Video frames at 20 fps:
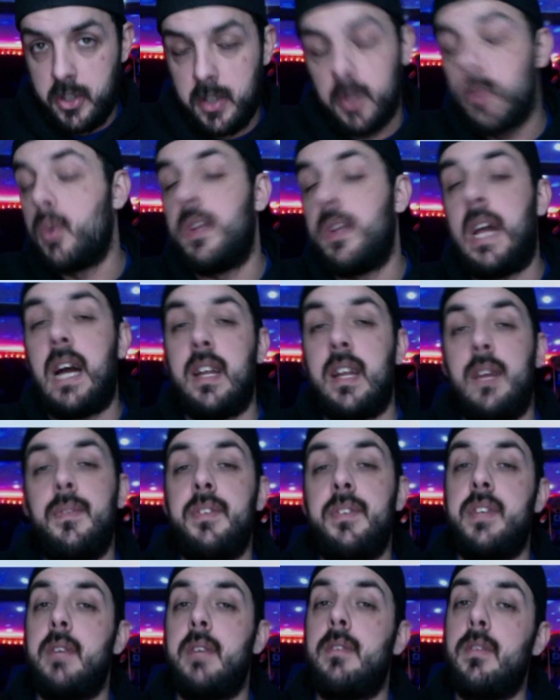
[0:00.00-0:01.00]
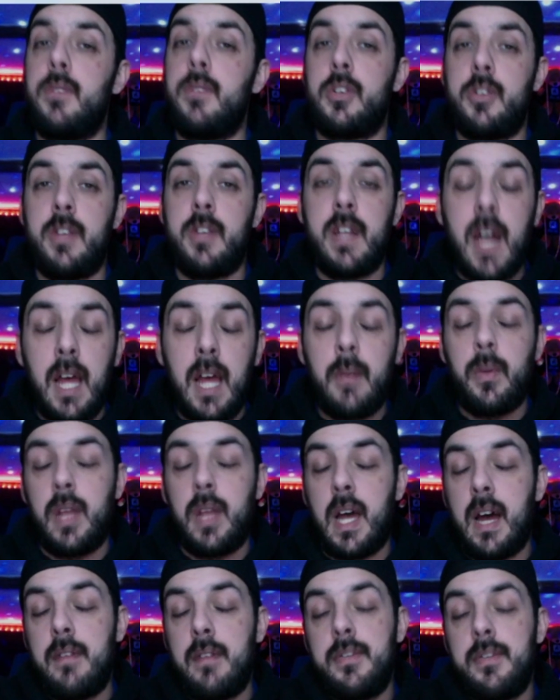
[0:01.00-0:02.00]
You will not have the same conversion that I will
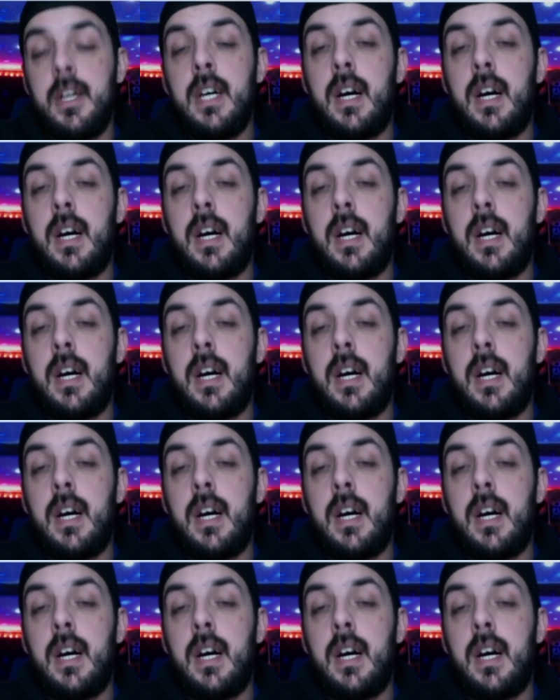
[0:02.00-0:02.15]
have